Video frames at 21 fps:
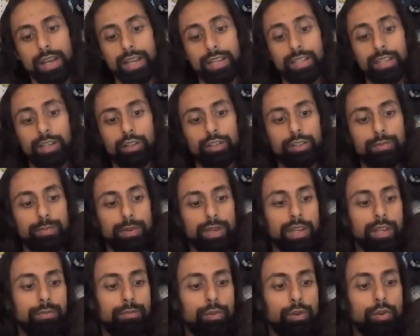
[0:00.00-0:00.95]
SL
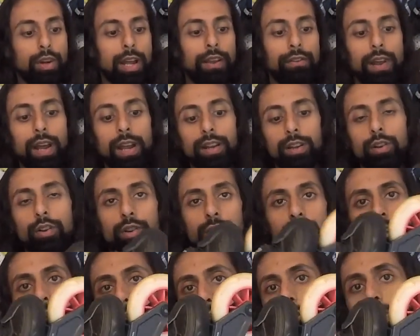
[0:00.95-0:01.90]
Speed boot. I've had it hooked
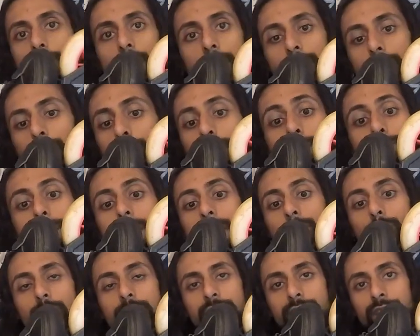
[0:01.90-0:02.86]
up with a
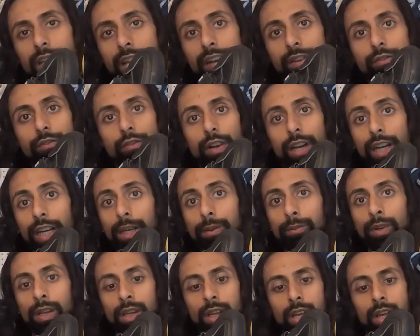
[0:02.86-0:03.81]
3x110 frame
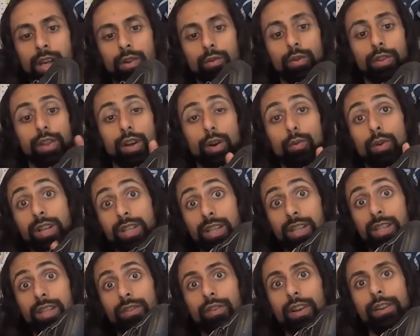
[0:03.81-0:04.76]
with the
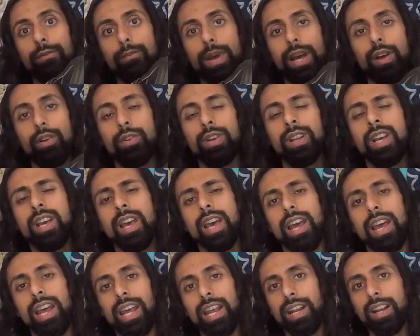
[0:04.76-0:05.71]
165 mount.
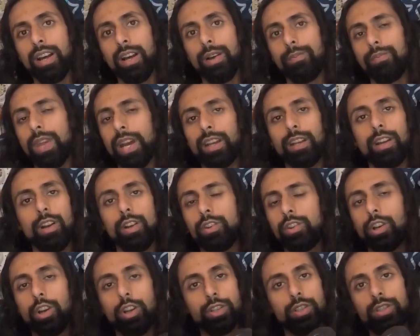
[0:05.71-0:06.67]
And you
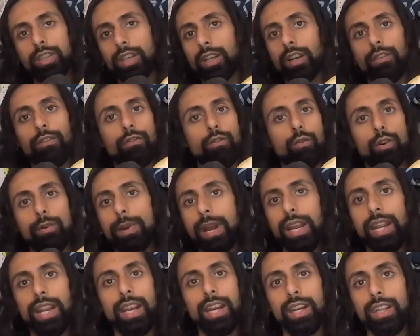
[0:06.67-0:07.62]
could also stick a
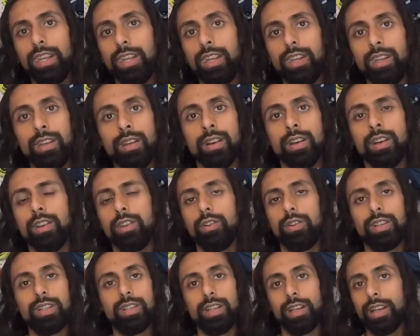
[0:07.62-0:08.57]
4x80. You
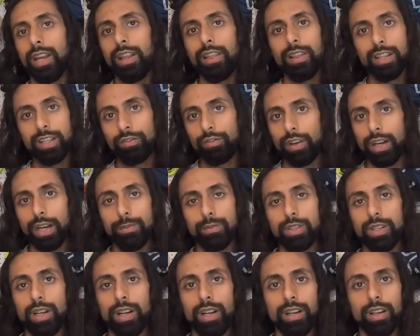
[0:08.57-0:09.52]
could stick endless frames
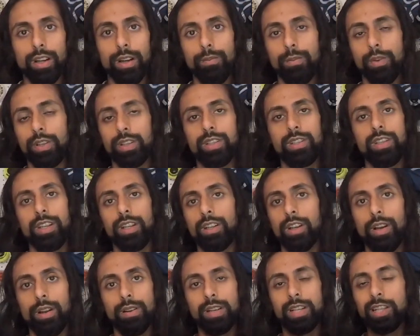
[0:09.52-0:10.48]
on them. You could stick
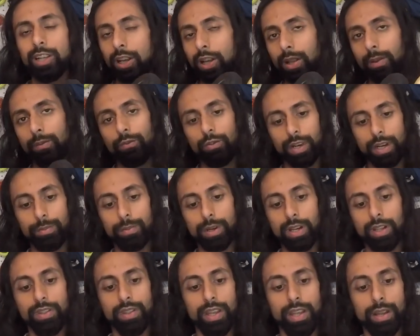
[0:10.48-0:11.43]
a slalom frame
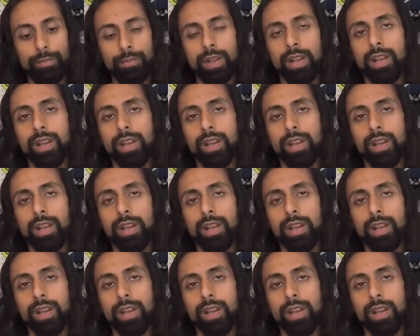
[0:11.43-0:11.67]
on them.